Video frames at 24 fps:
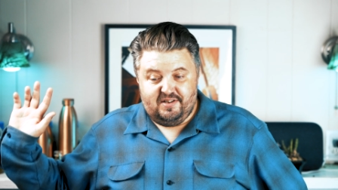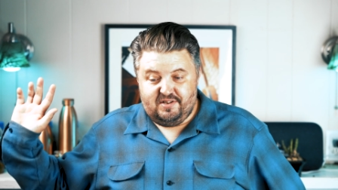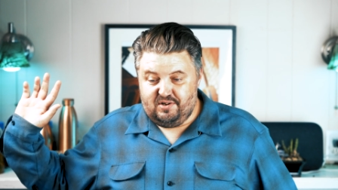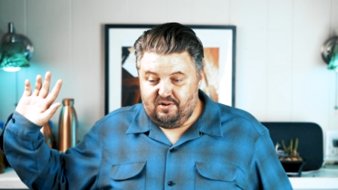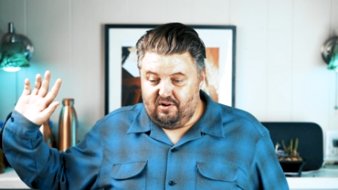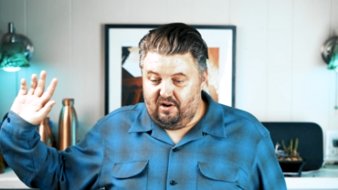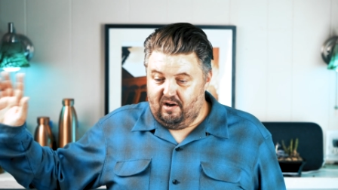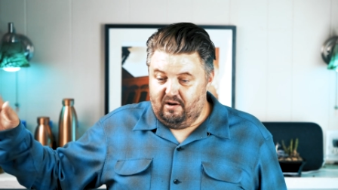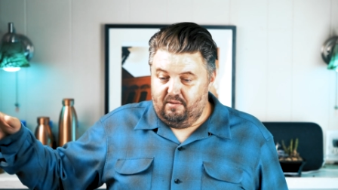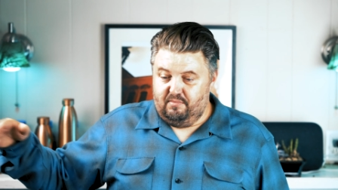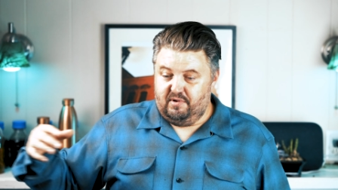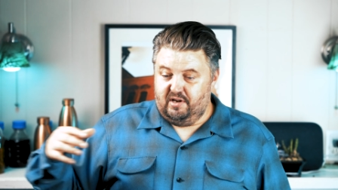
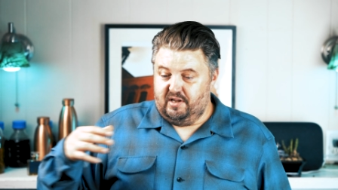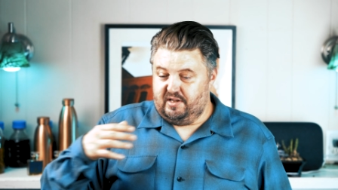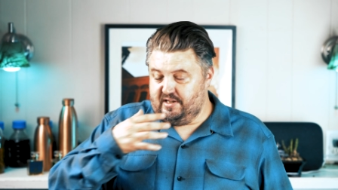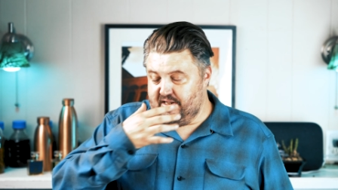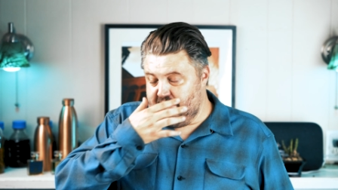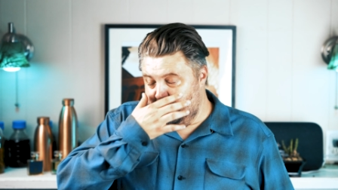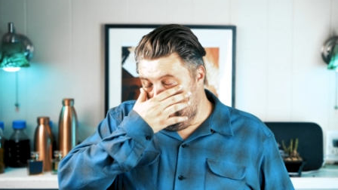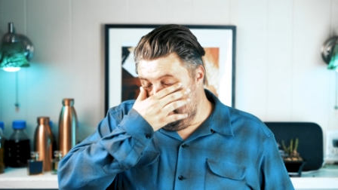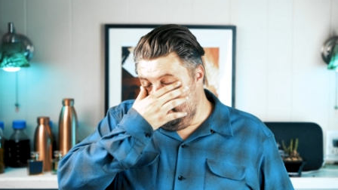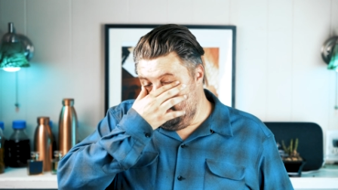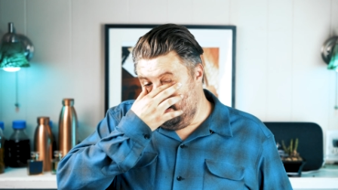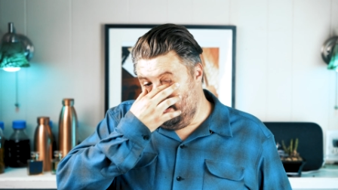So I'm going to
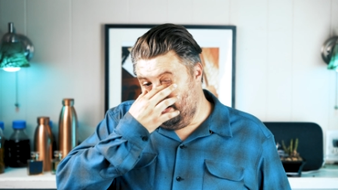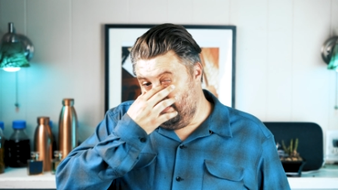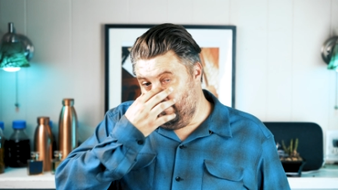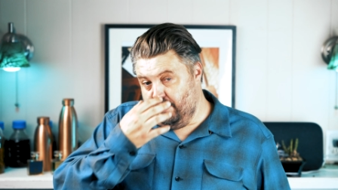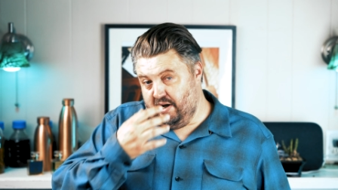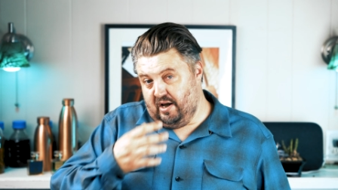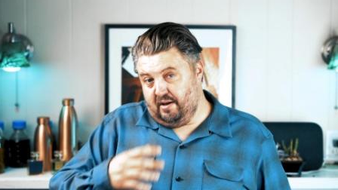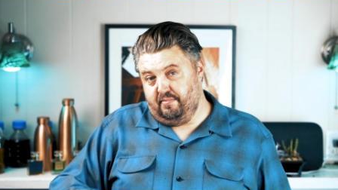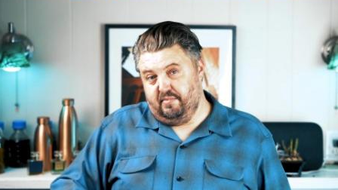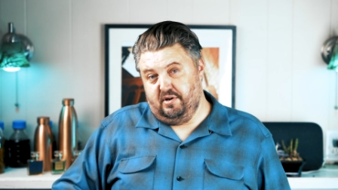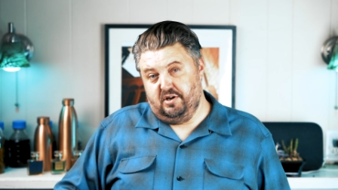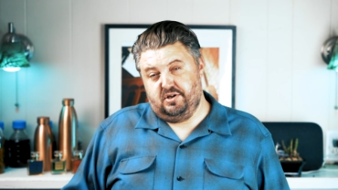stay on
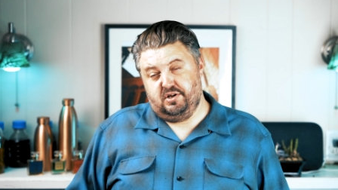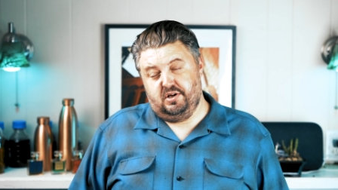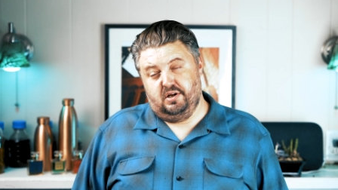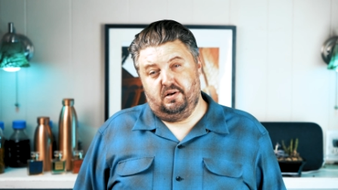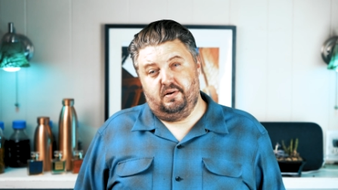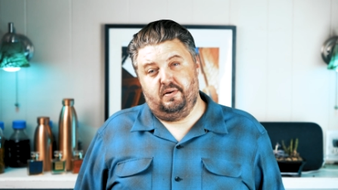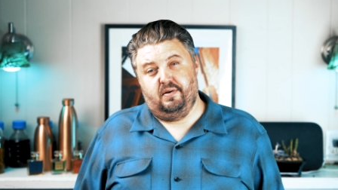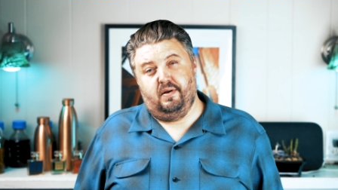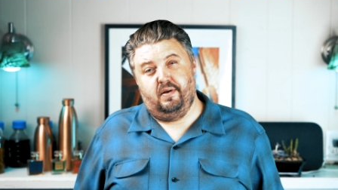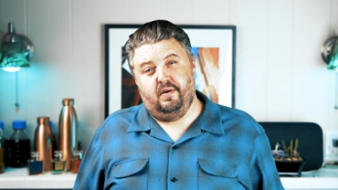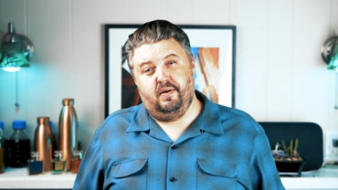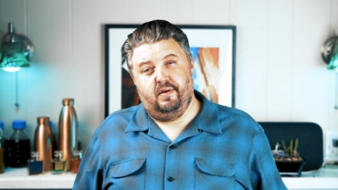my
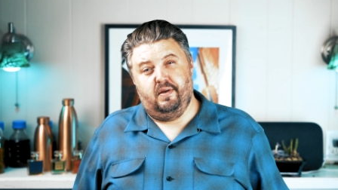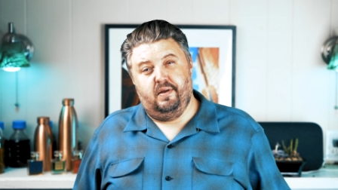mission.